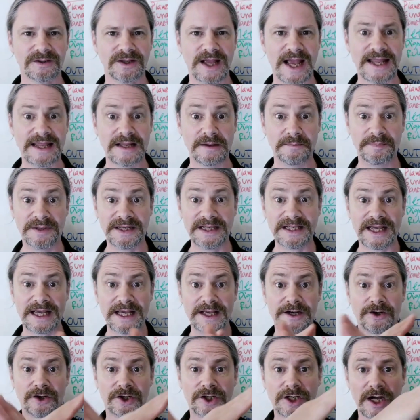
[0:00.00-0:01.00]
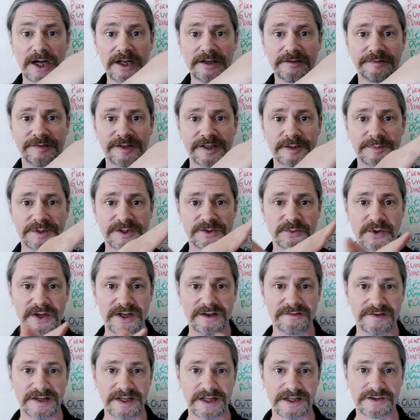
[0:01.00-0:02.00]
and the big inner conflict
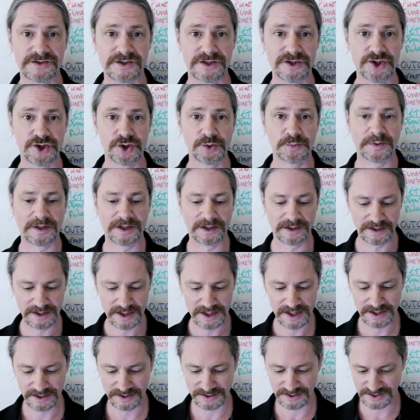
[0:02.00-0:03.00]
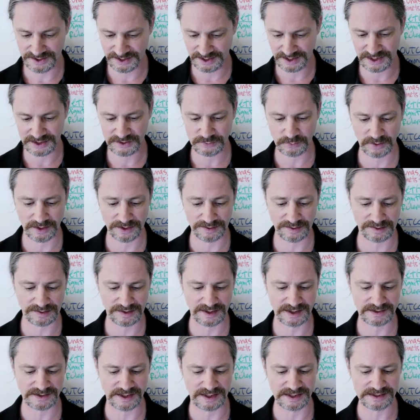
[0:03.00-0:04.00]
between Venus and Jupiter. You see, that's one of the
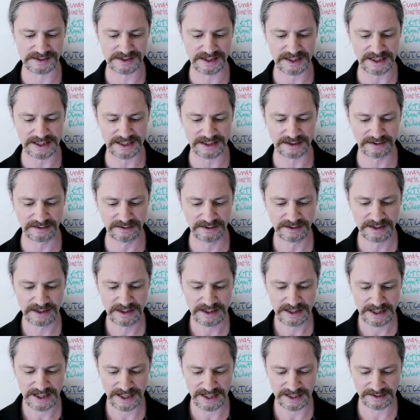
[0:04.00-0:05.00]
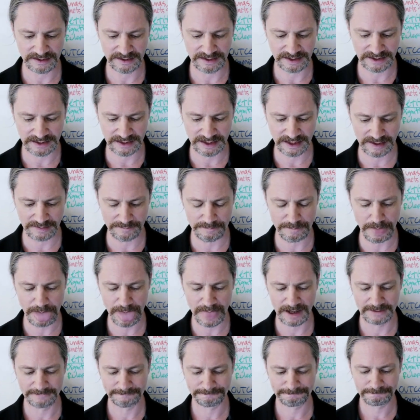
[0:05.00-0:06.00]
things I said here in the um,
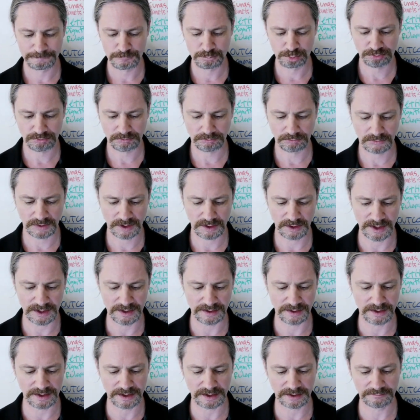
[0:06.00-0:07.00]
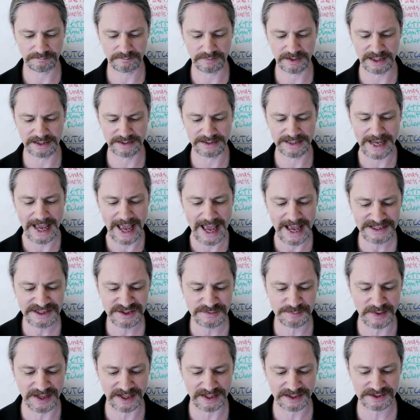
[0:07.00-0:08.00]
in the in the
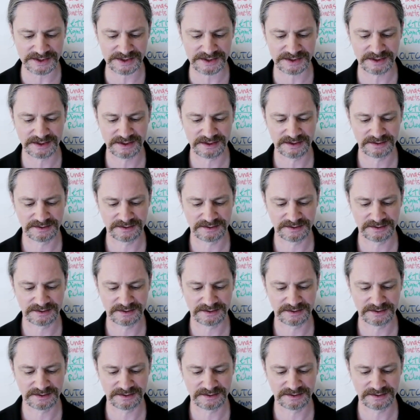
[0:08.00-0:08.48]
aspects.